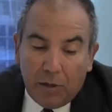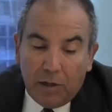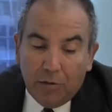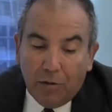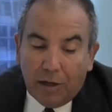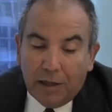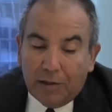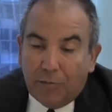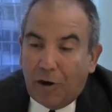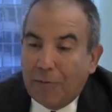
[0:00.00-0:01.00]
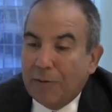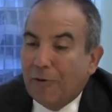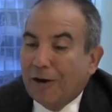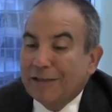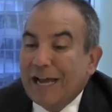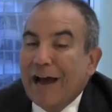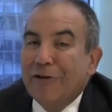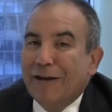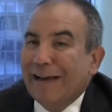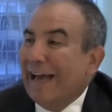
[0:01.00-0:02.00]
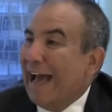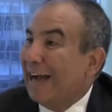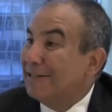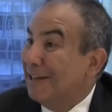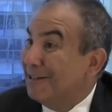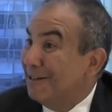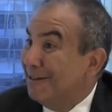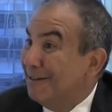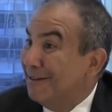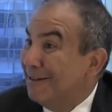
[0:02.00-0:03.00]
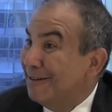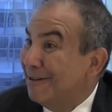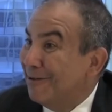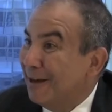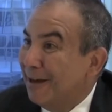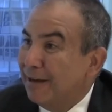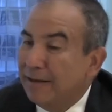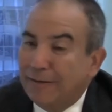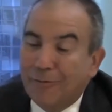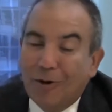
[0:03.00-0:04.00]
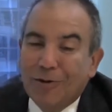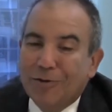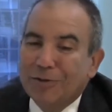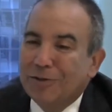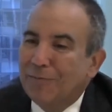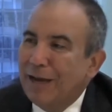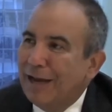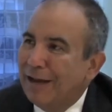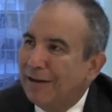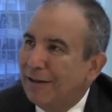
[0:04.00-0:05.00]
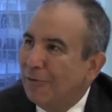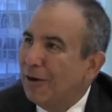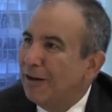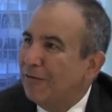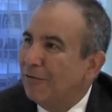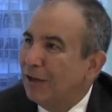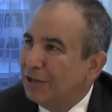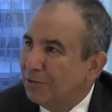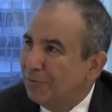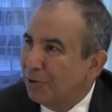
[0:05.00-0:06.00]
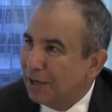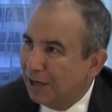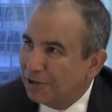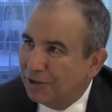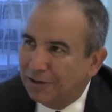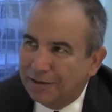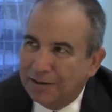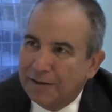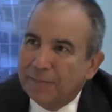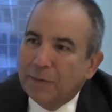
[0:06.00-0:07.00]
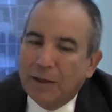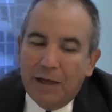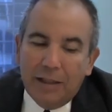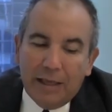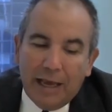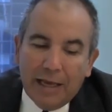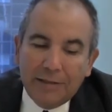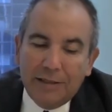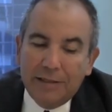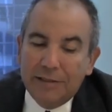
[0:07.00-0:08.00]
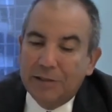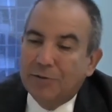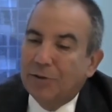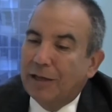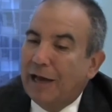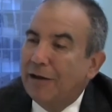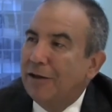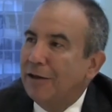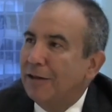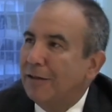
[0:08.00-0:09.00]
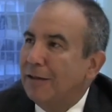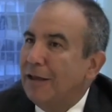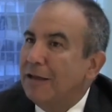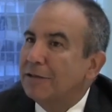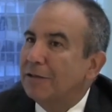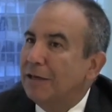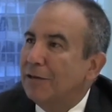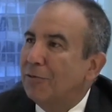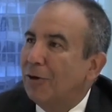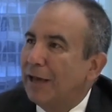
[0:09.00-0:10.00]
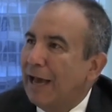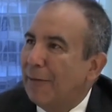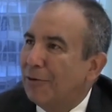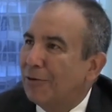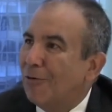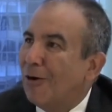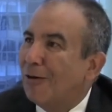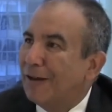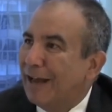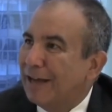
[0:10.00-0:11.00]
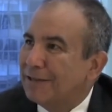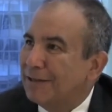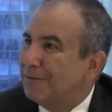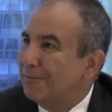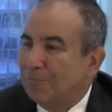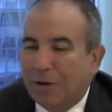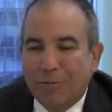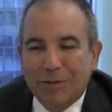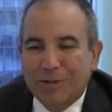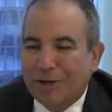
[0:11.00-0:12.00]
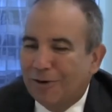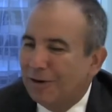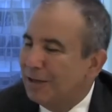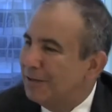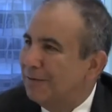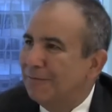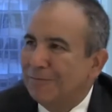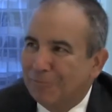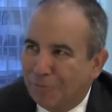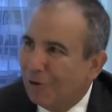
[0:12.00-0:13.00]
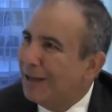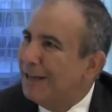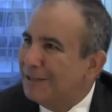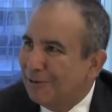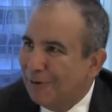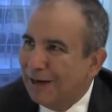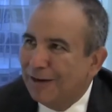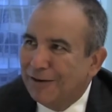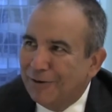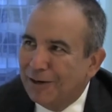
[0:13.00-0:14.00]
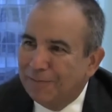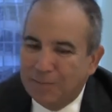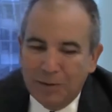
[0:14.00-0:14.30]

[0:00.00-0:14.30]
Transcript: when you look at the property markets, how do you access it? Okay, while there's demand and they want inflation protection in the assets, it's really how do you get easily deploy capital to quality assets? Public securities, pretty easy way to do it.